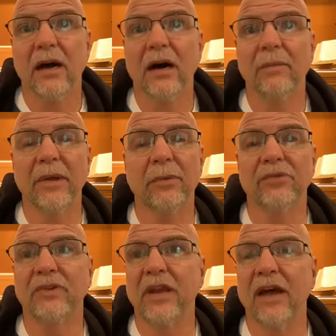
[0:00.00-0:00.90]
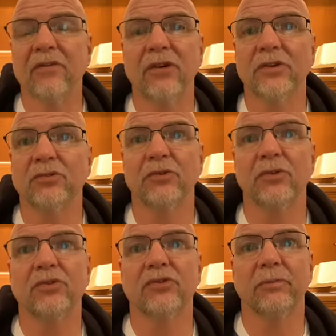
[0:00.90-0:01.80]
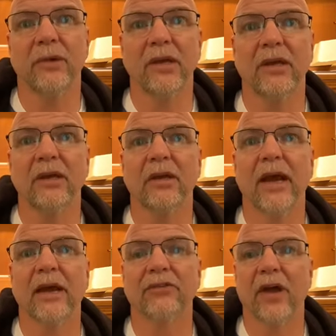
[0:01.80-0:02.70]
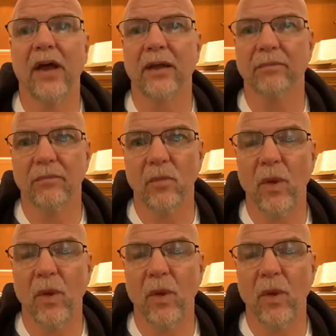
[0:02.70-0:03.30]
Um, it was never introduced to me as I